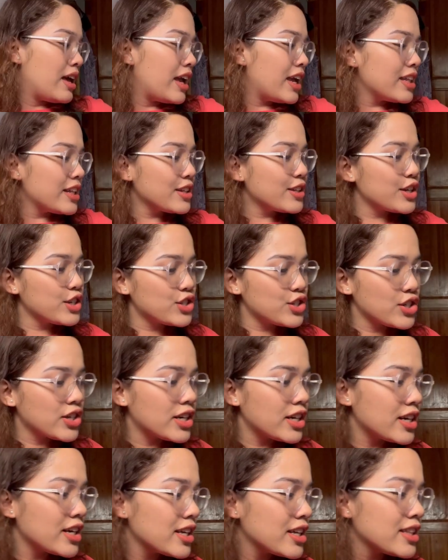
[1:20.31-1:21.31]
In
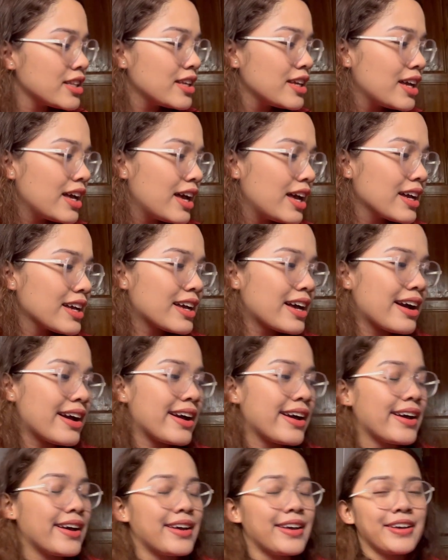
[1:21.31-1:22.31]
addition,
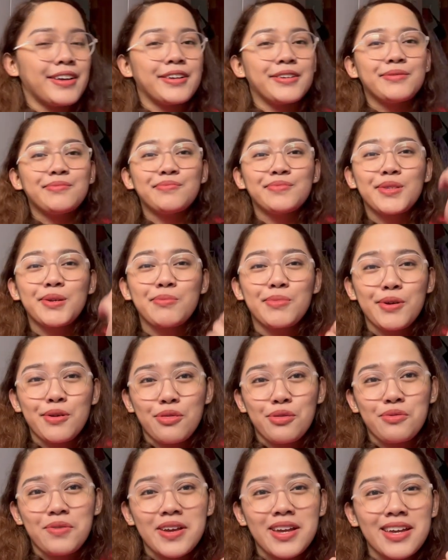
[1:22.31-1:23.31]
kay number
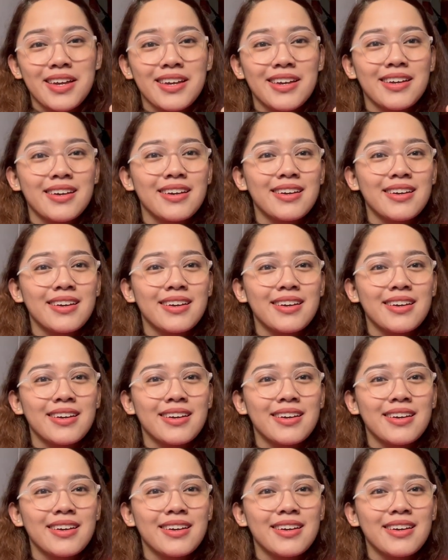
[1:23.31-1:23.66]
3,